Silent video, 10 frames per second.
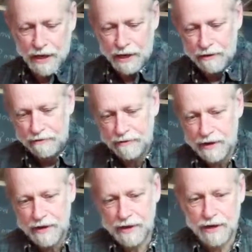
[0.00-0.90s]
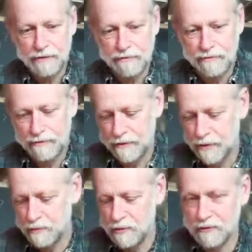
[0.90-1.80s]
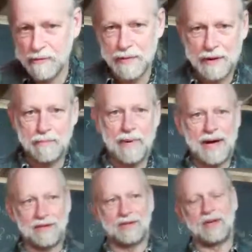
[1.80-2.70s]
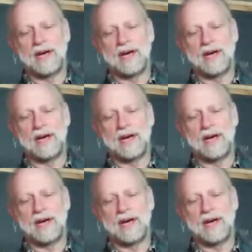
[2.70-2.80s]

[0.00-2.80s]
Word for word: of, uh, of the movie Macbeth.